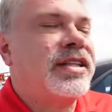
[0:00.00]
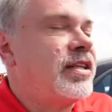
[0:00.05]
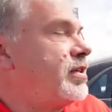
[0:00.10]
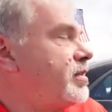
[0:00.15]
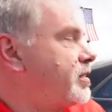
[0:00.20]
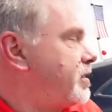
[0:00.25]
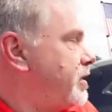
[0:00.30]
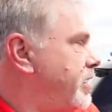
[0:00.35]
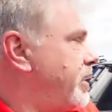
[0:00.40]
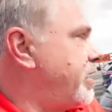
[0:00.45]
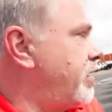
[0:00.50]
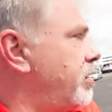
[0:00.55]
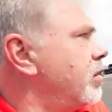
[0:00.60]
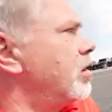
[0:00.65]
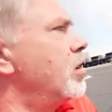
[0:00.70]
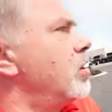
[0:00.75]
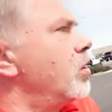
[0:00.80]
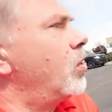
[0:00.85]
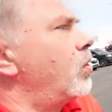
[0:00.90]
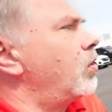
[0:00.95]
this thing out.
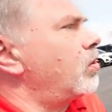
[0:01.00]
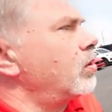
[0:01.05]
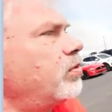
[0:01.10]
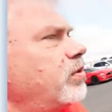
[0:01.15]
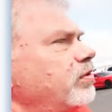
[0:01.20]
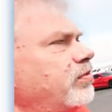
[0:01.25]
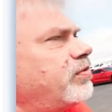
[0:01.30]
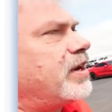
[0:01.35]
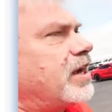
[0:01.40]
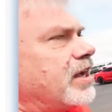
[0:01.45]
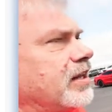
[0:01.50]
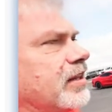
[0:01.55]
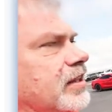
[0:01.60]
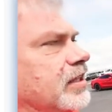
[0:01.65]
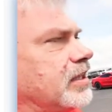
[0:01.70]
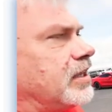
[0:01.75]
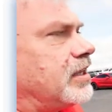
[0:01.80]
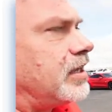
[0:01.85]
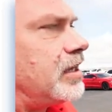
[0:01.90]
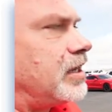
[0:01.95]
Or we've got
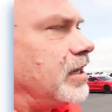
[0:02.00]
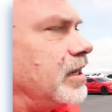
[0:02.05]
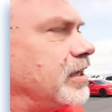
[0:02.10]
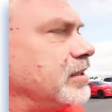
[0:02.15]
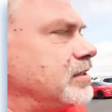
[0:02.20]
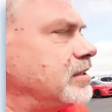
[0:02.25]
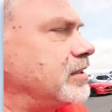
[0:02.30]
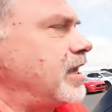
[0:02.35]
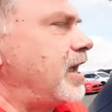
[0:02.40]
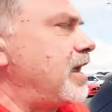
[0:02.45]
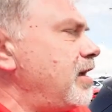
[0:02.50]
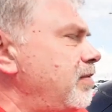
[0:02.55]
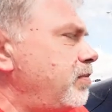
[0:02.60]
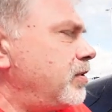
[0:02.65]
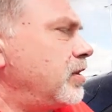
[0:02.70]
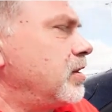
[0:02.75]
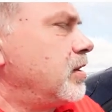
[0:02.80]
the Escape.